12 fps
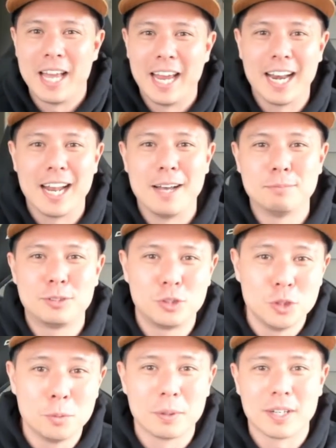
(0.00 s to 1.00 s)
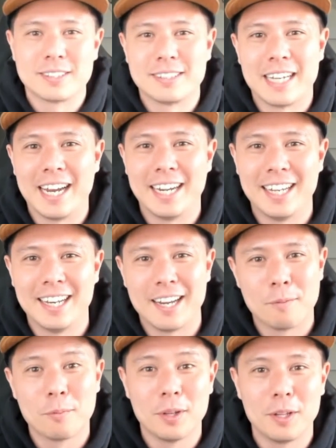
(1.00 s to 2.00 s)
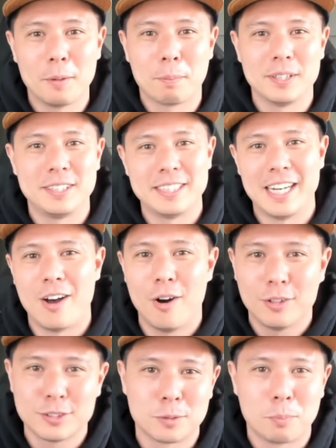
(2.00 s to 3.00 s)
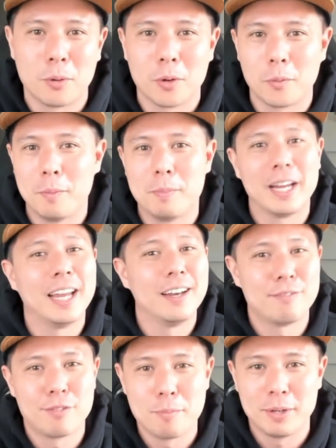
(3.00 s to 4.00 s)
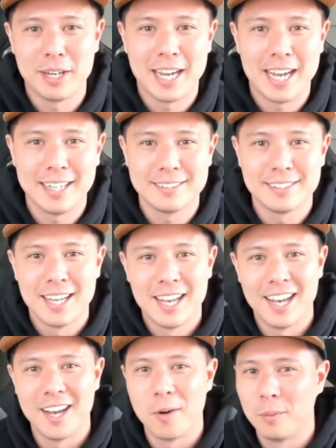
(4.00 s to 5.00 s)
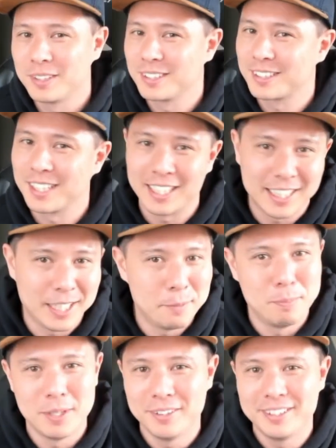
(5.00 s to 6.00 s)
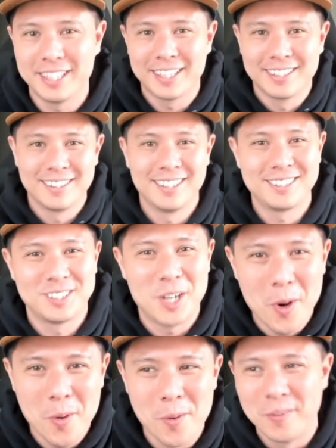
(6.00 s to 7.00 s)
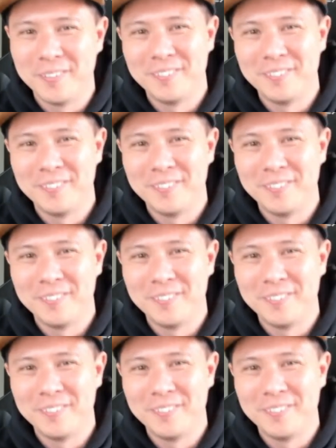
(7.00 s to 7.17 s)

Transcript: And I'm super excited, and I really appreciate all the support we've been getting from you guys. We're just going to keep building. Let's go.